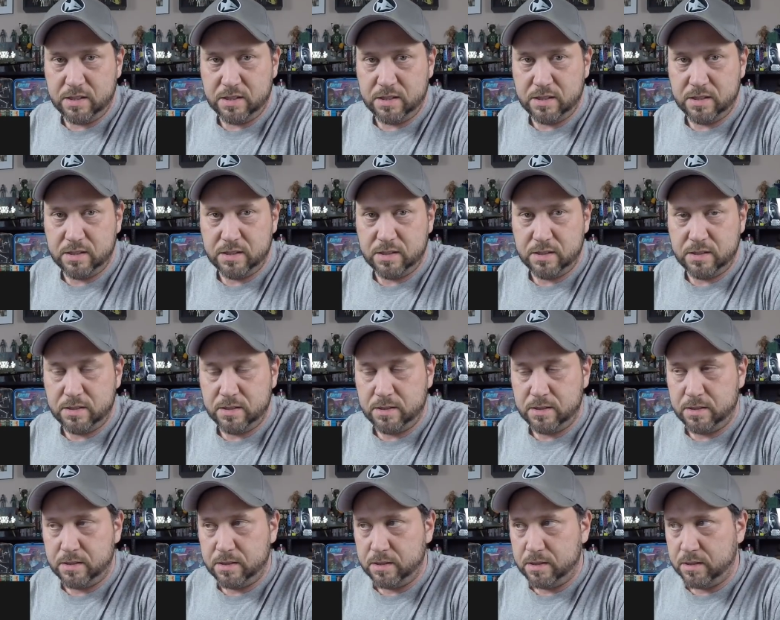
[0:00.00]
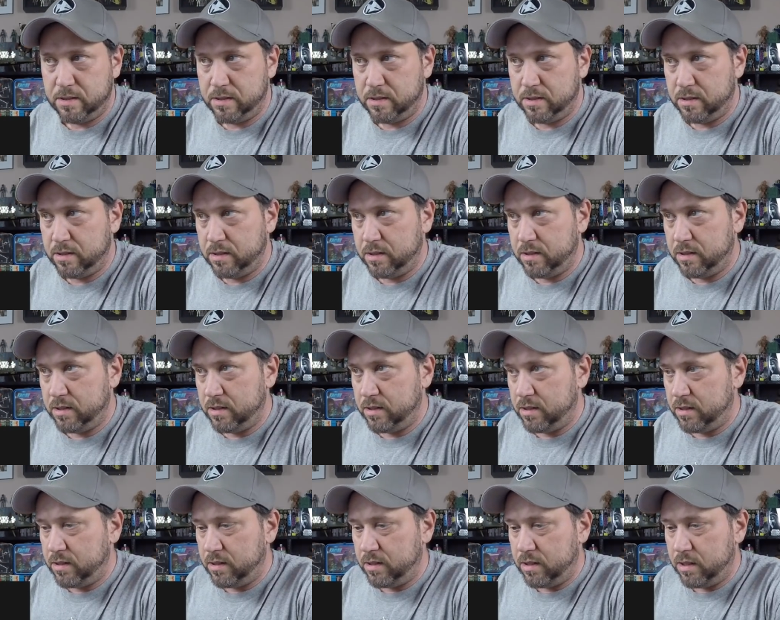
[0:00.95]

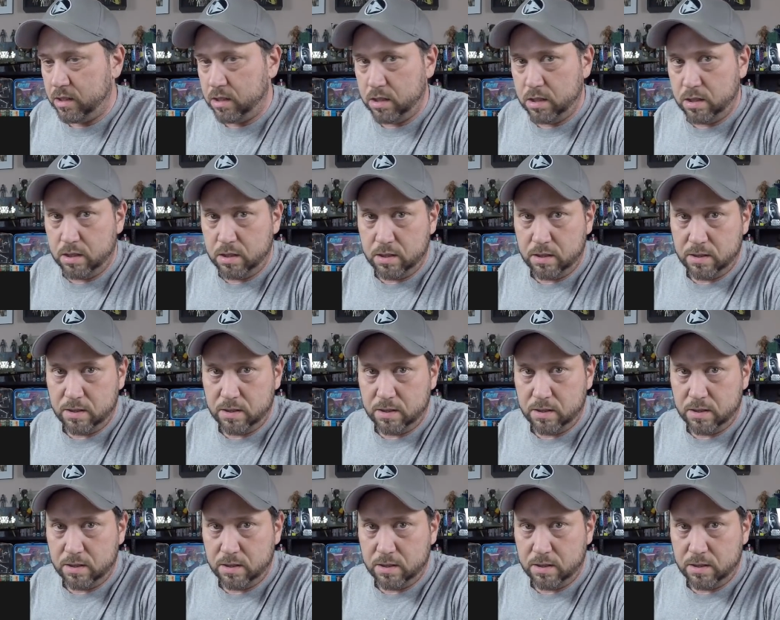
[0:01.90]
(silence)